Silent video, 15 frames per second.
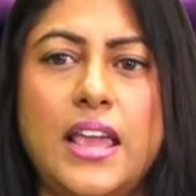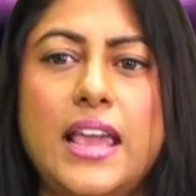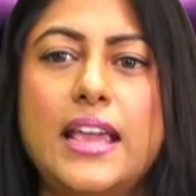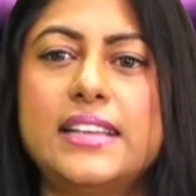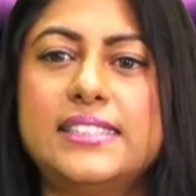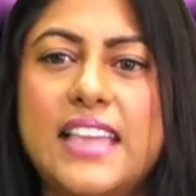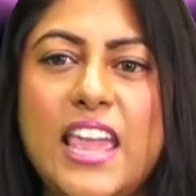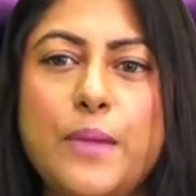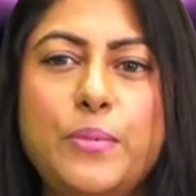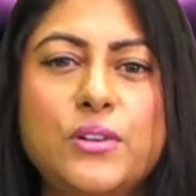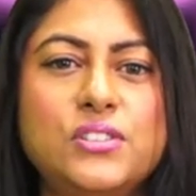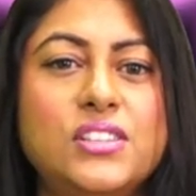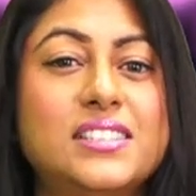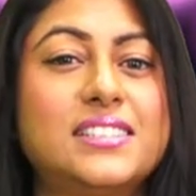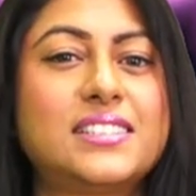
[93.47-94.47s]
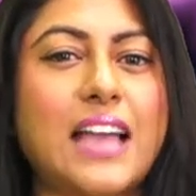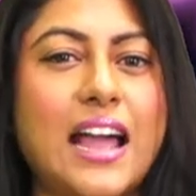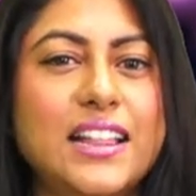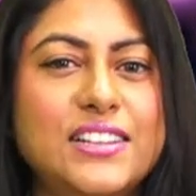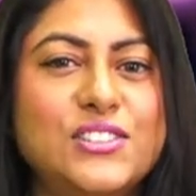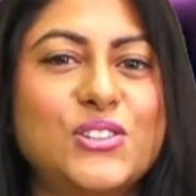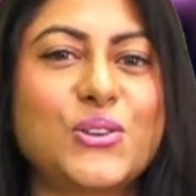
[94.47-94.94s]
is able to
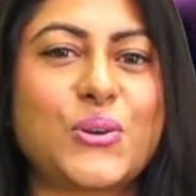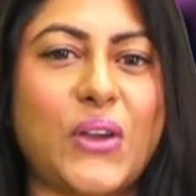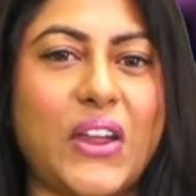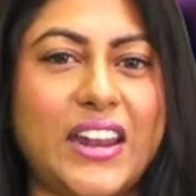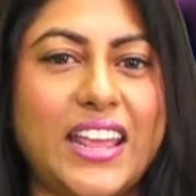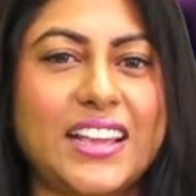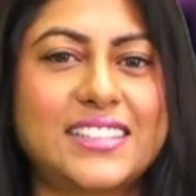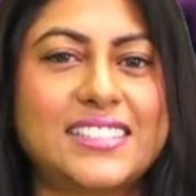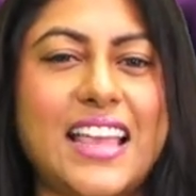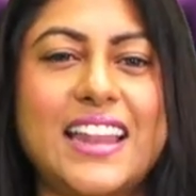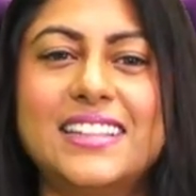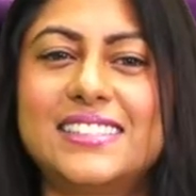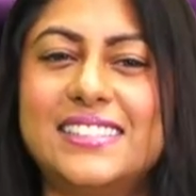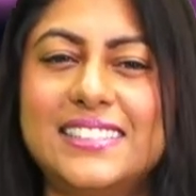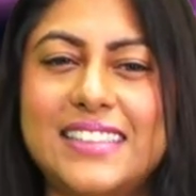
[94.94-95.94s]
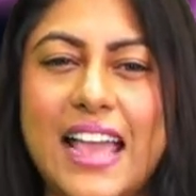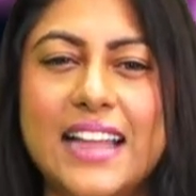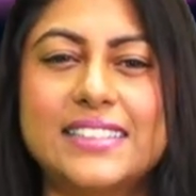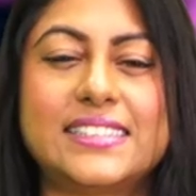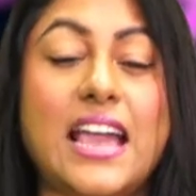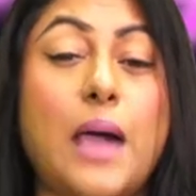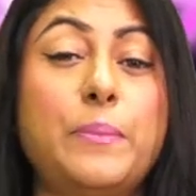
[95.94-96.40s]
silence the critics and instead
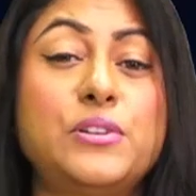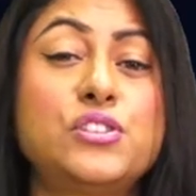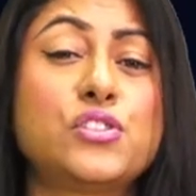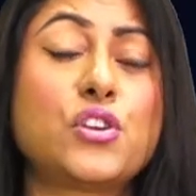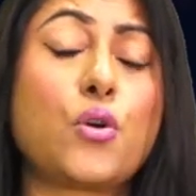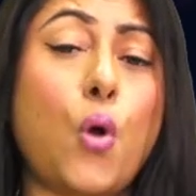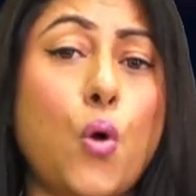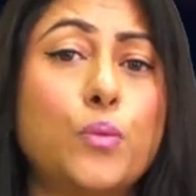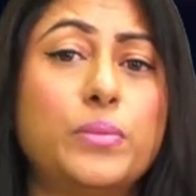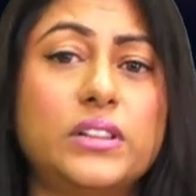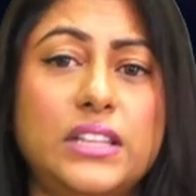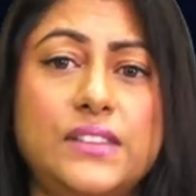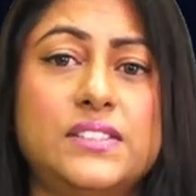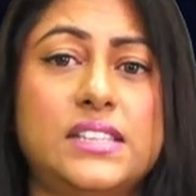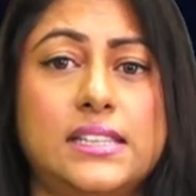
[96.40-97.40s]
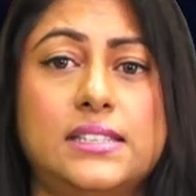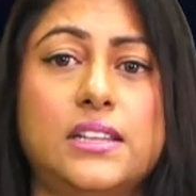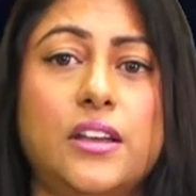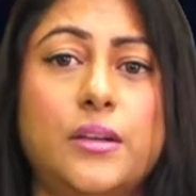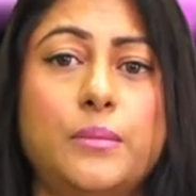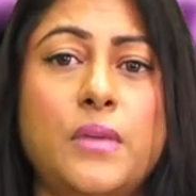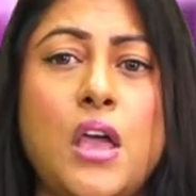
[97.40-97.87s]
tap into their own belief
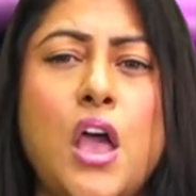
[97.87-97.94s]
system